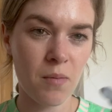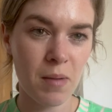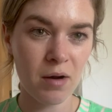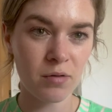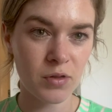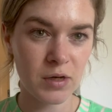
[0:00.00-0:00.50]

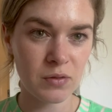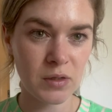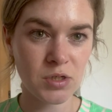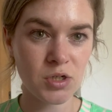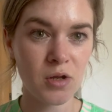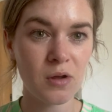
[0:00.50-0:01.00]
marathon in
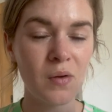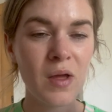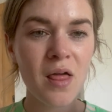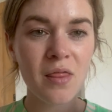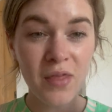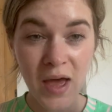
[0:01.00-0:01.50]
this shoe.
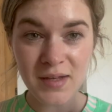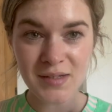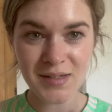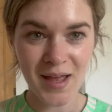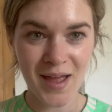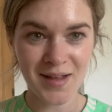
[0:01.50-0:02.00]
That
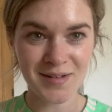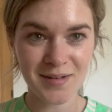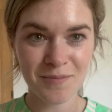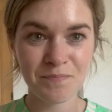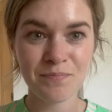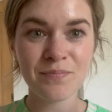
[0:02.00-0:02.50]
said,
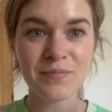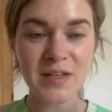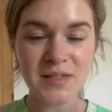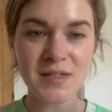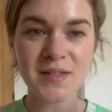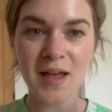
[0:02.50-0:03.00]

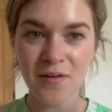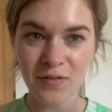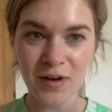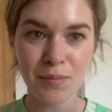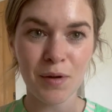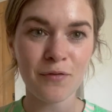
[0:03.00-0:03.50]
this is
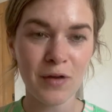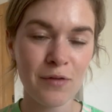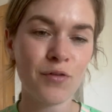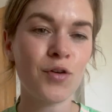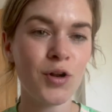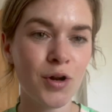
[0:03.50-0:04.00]
definitely my
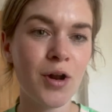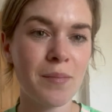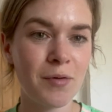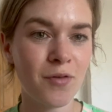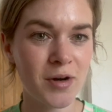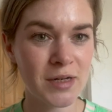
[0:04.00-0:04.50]
favorite
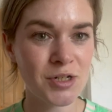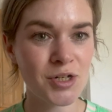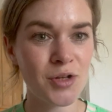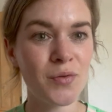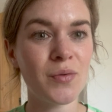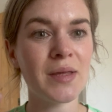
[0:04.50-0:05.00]
Lululemon running
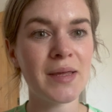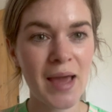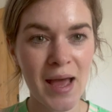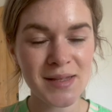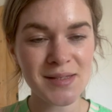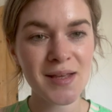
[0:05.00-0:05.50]
shoe
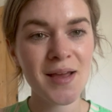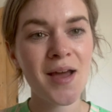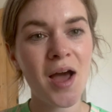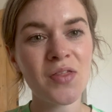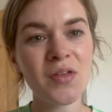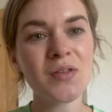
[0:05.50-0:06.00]
yet.
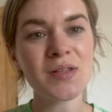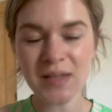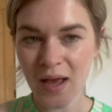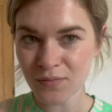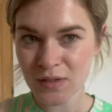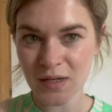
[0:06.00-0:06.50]
I think the
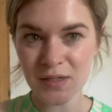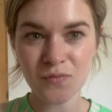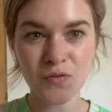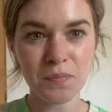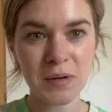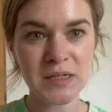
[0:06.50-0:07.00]
downsides of
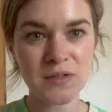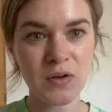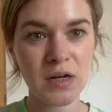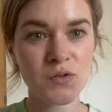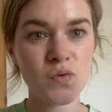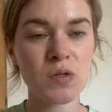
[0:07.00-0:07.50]
the Blissfeel
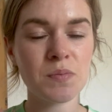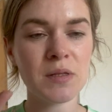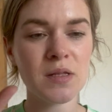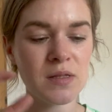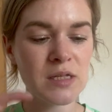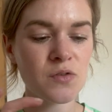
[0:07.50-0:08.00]
has always been
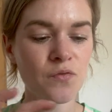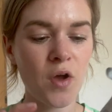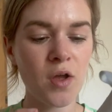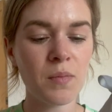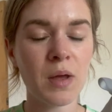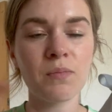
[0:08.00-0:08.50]
that this
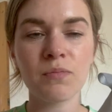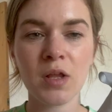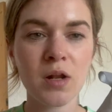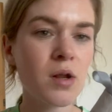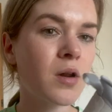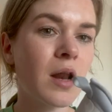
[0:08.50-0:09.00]
foam, and
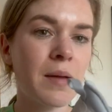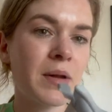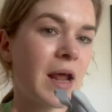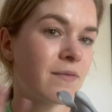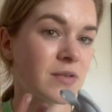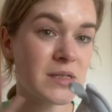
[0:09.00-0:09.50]
Lululemon
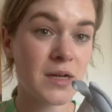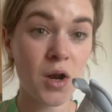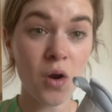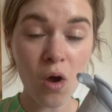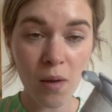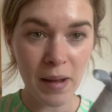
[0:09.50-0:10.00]
haven't said a
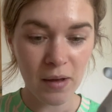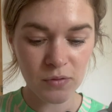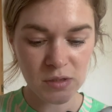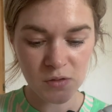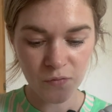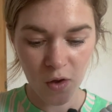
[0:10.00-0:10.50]
lot about
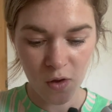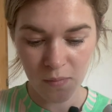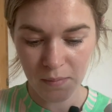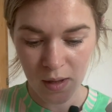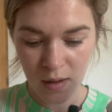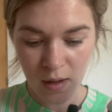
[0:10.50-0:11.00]
this
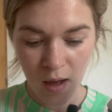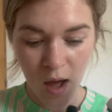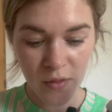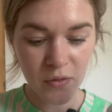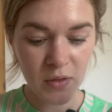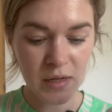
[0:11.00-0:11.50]
foam
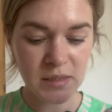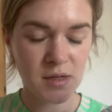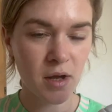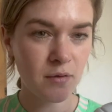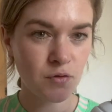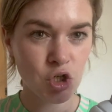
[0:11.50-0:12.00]
other than its
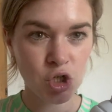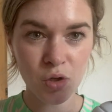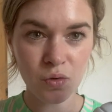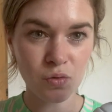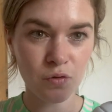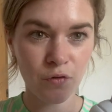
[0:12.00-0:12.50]
kind of
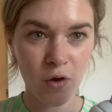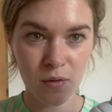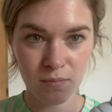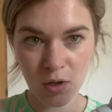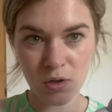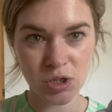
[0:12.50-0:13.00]
tuned
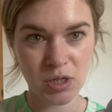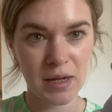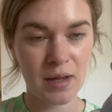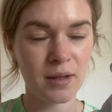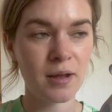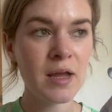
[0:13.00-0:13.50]
foam
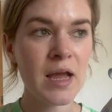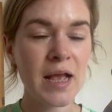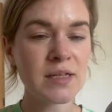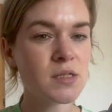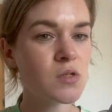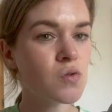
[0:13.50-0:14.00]
cushioning.
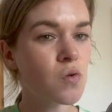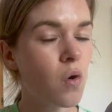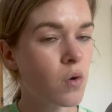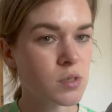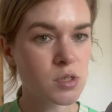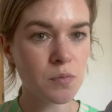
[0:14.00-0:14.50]
It's
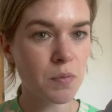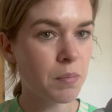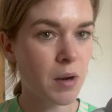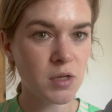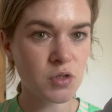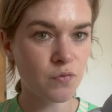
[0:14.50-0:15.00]
not a super
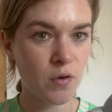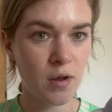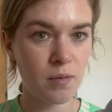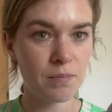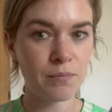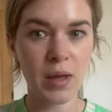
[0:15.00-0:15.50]
plush
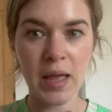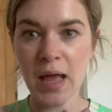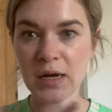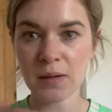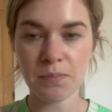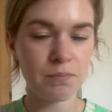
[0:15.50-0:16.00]
foam by
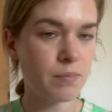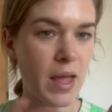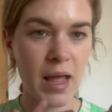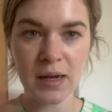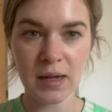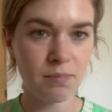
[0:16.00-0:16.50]

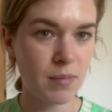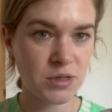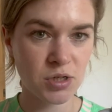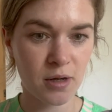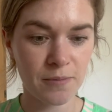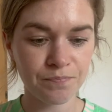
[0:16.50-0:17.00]
any
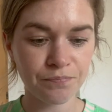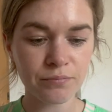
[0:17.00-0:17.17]
measure.